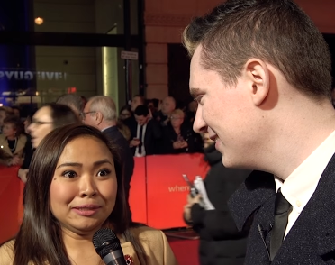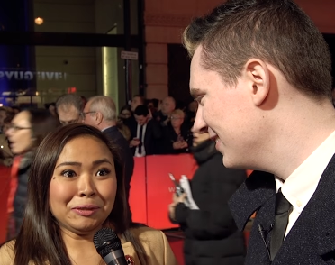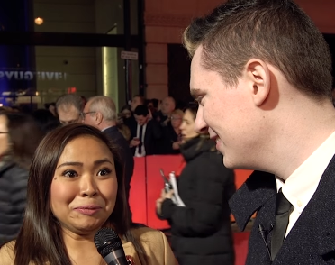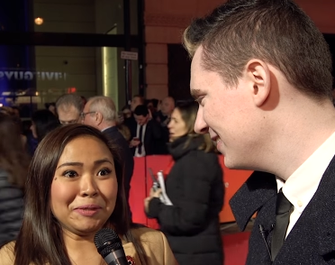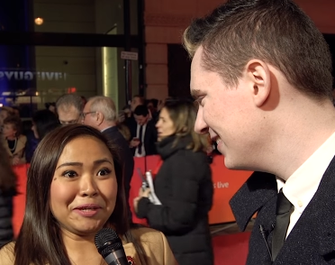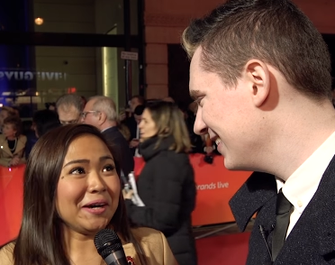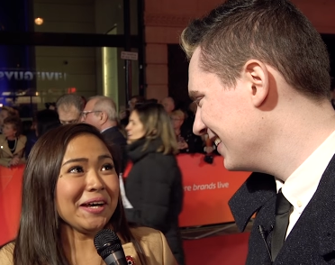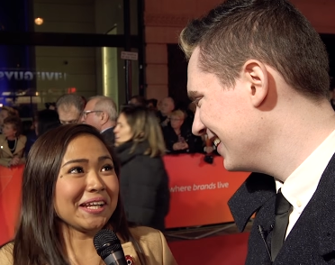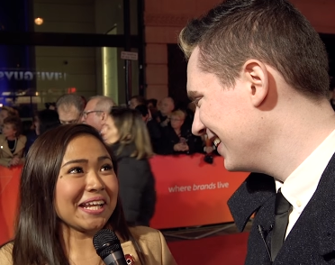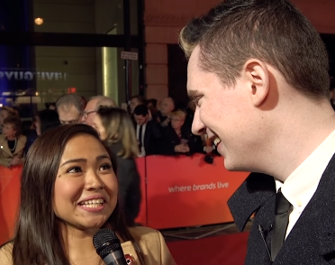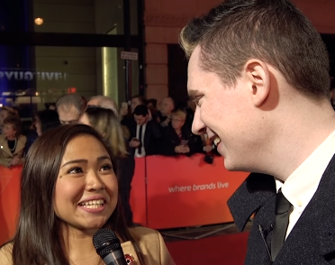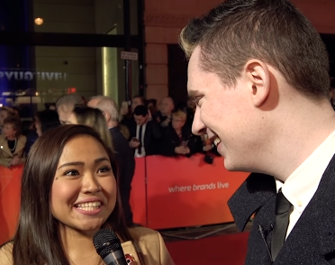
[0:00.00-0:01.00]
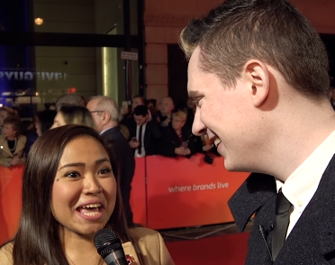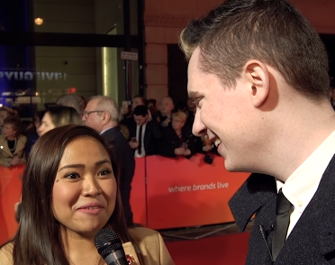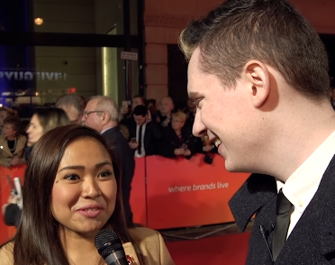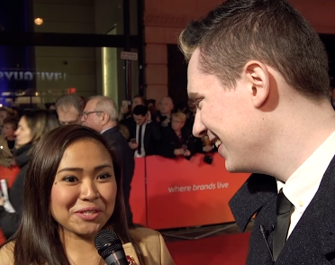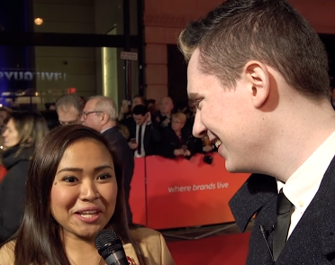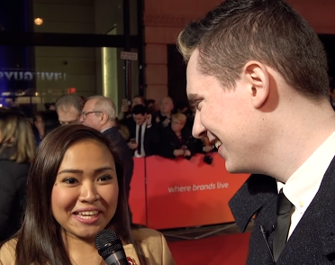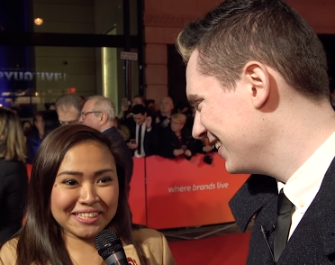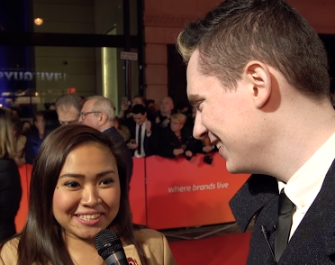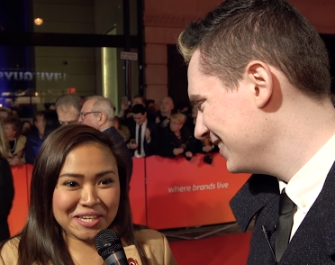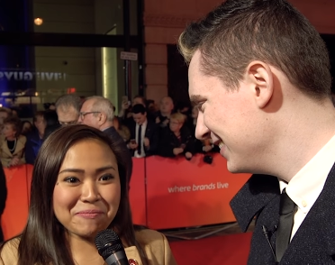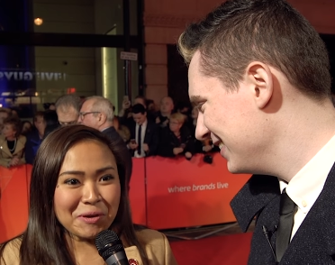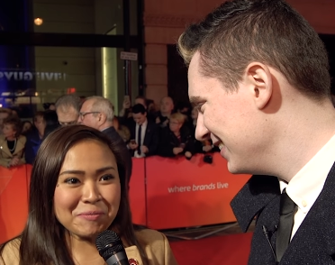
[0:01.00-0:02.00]
Speaker 1: oh my God! I just have to
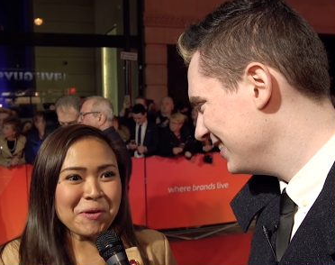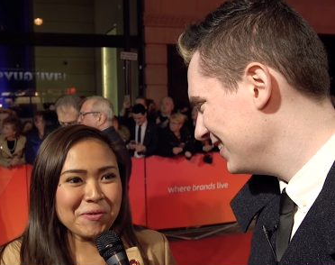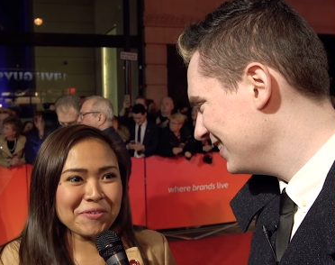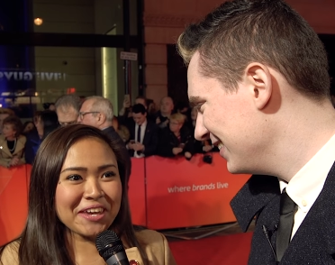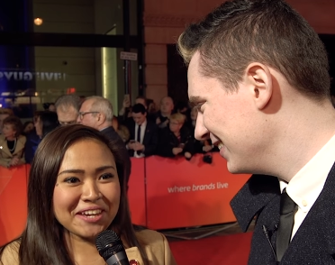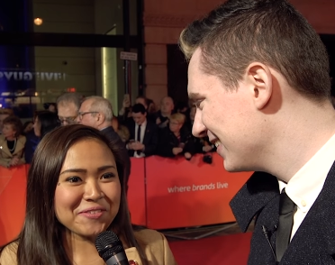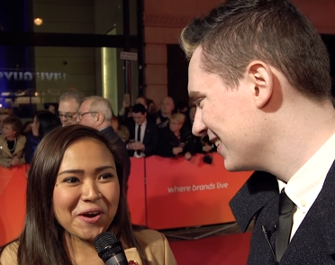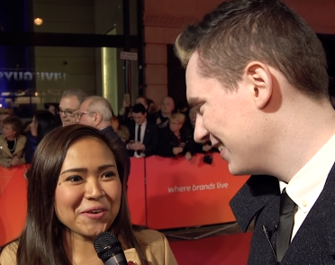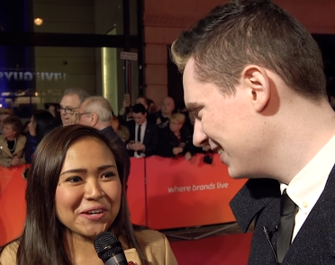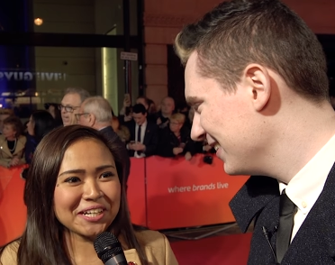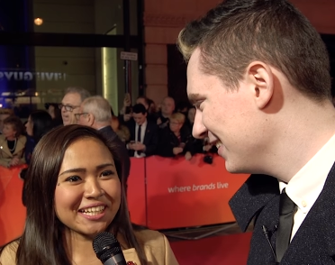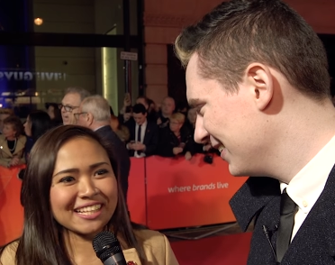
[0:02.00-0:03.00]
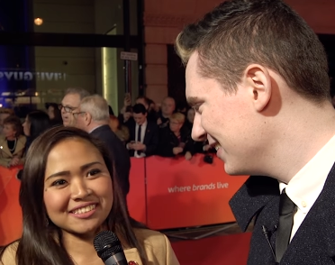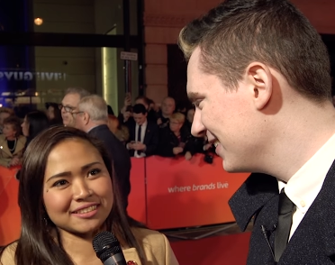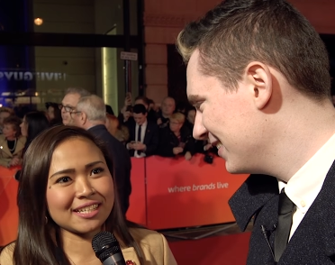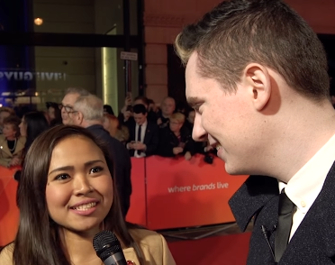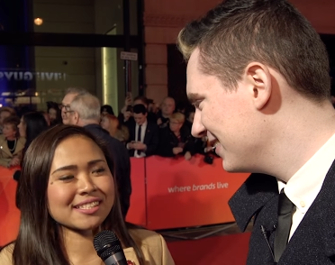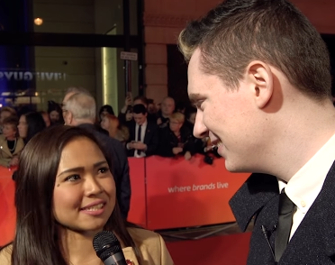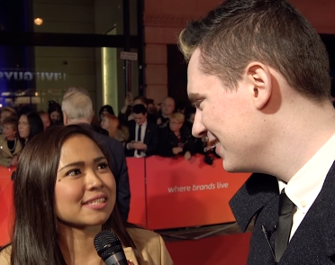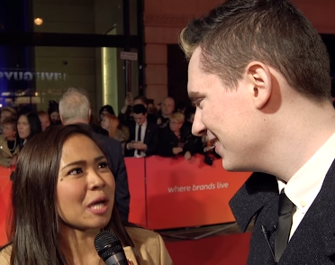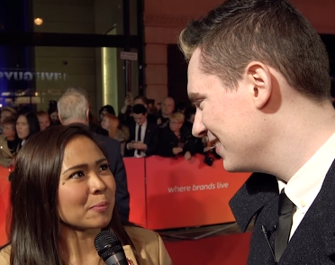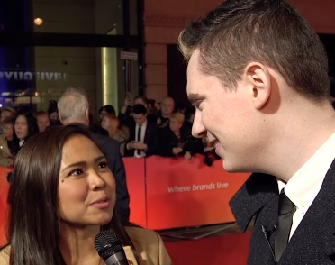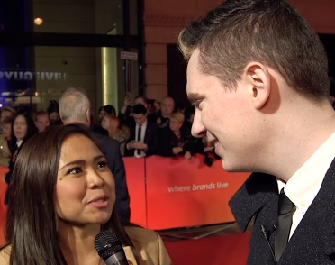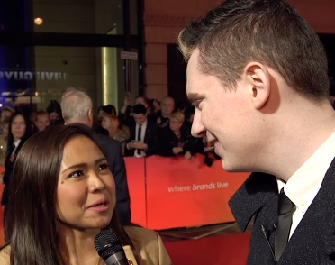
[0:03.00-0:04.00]
like keep on moving forward and just
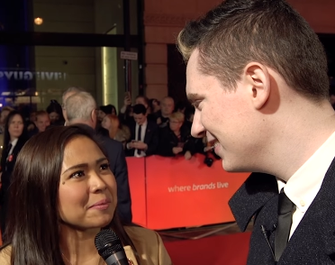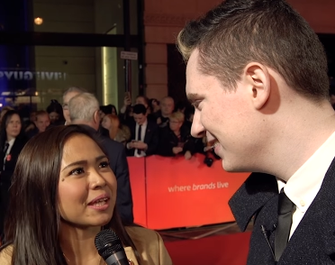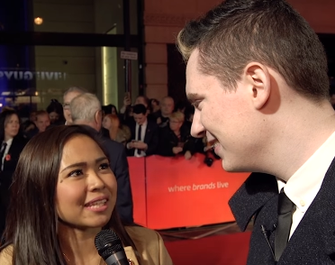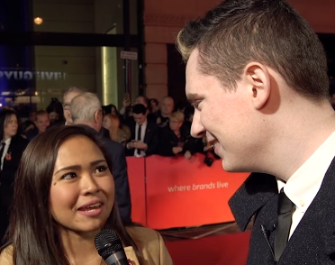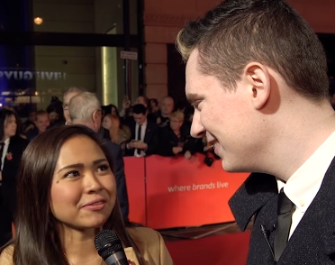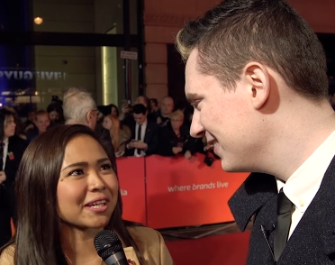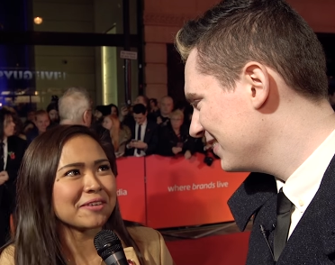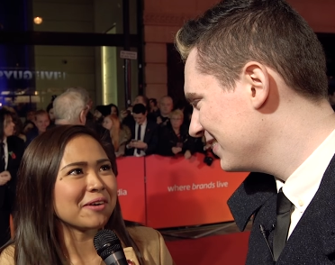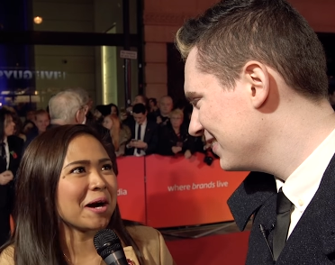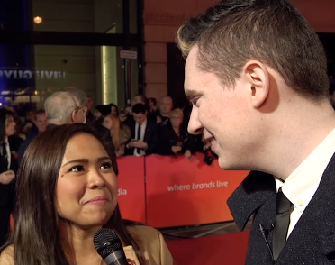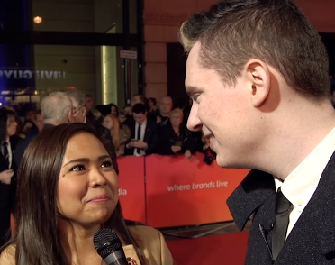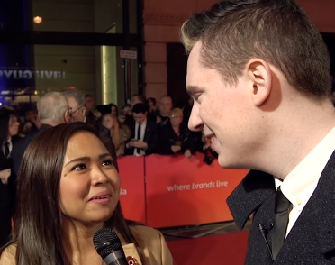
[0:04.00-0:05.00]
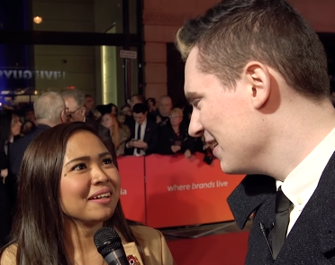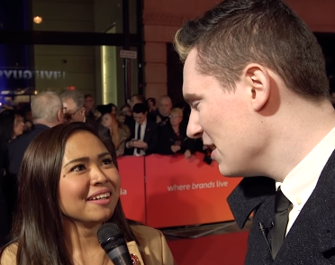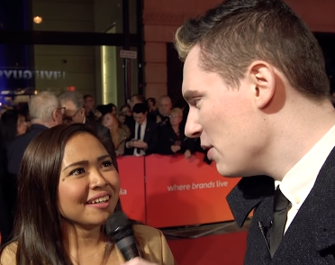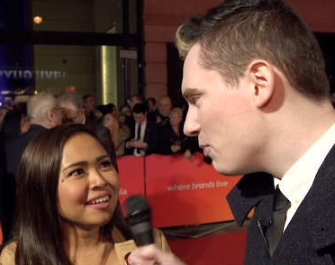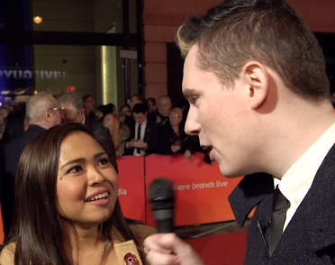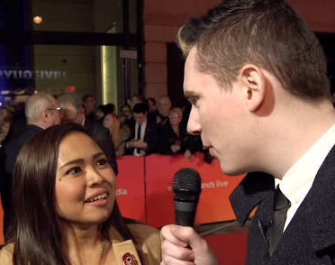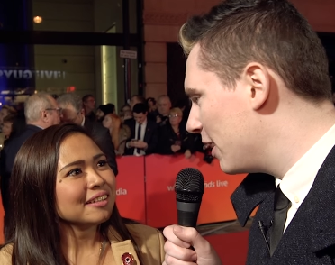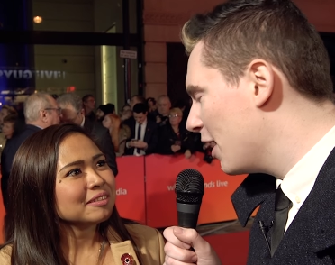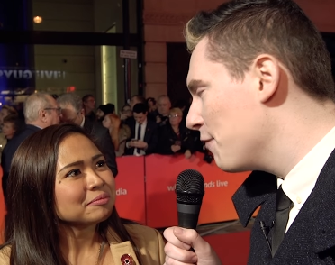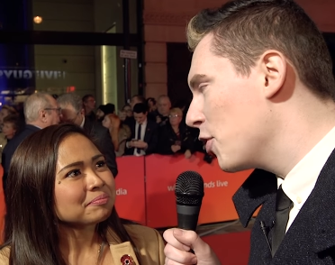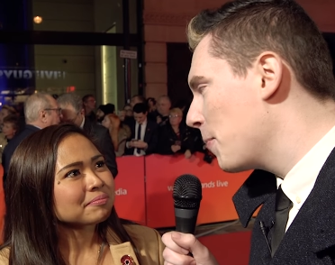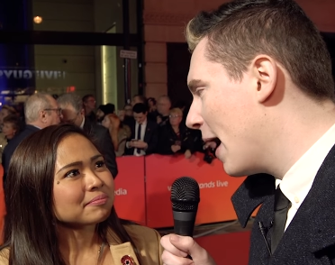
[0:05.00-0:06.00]
stop dreaming and never give up.
Speaker 2: Well, we
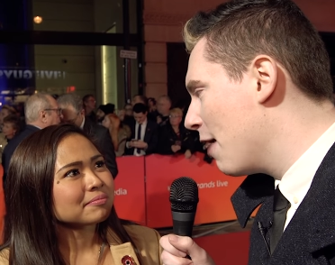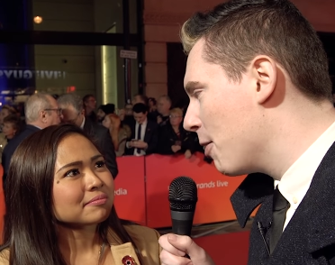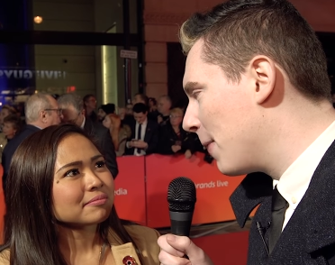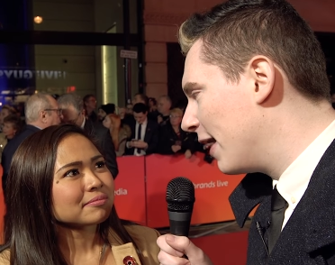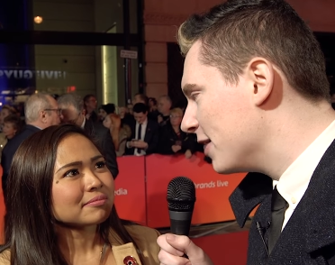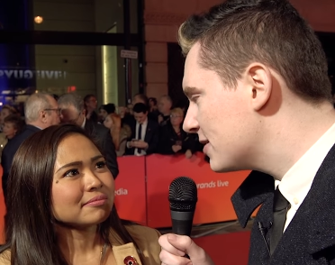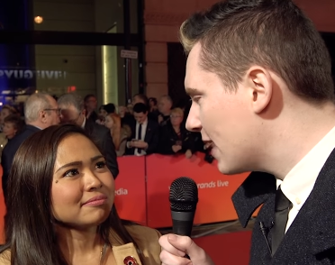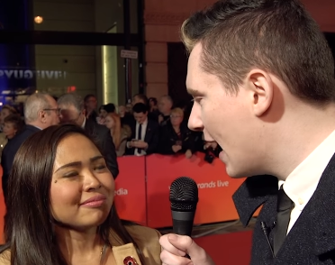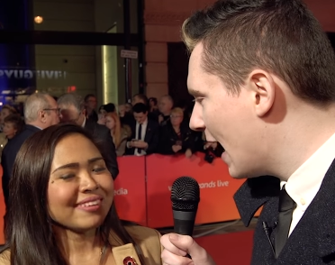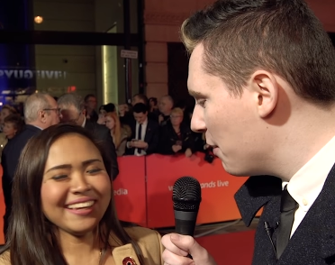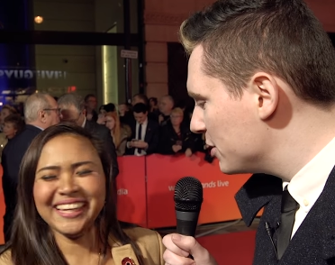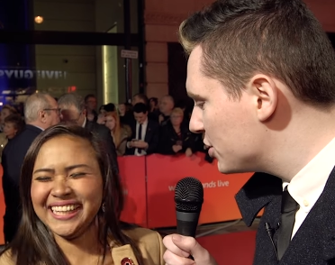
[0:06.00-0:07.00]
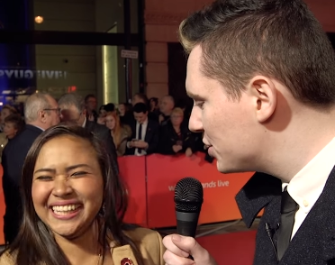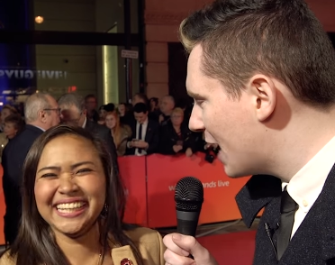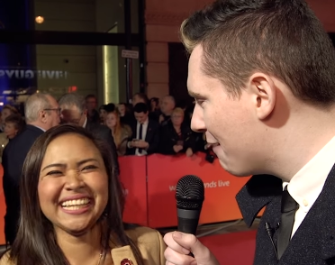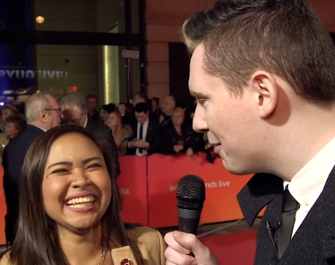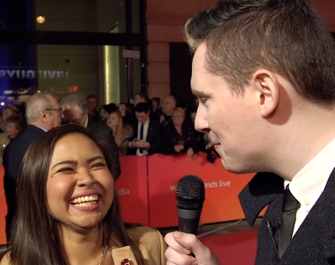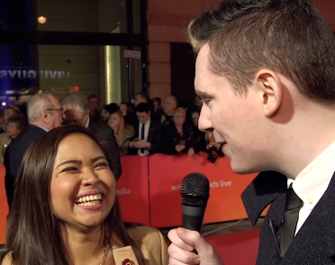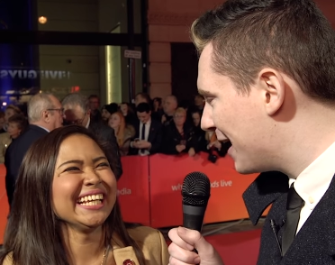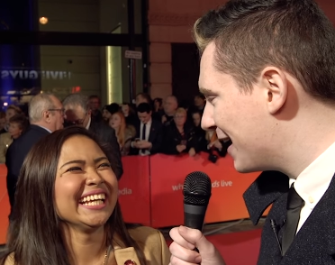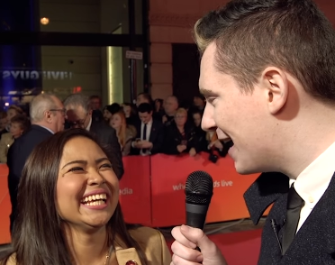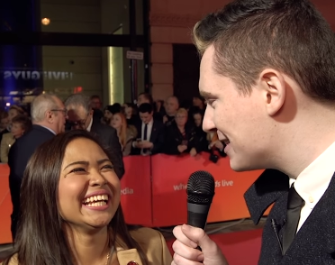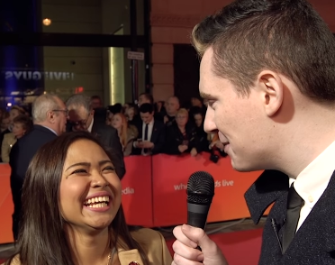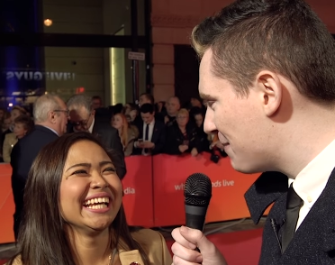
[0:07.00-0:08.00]
love your power ballads. How has Sharon
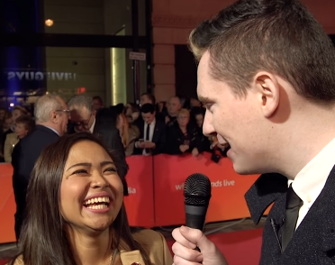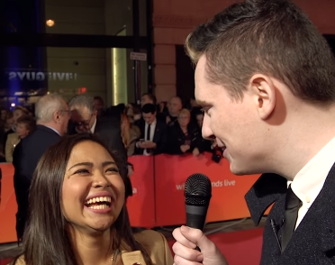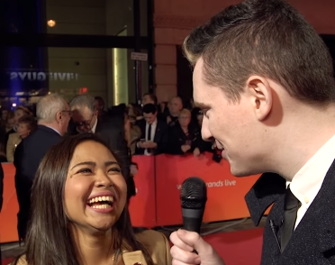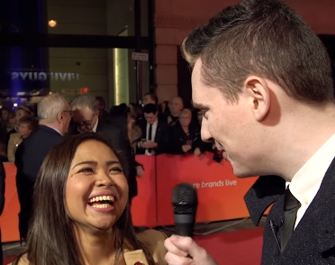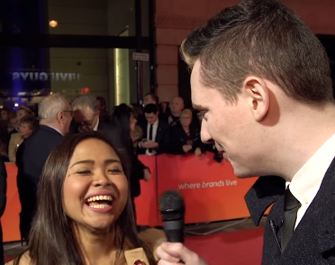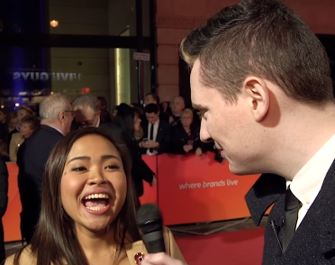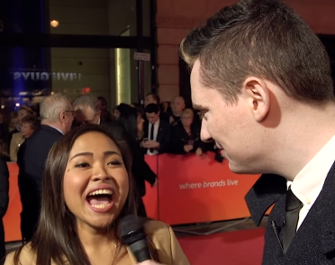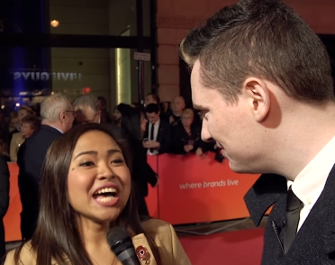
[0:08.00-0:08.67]
been as a mentor?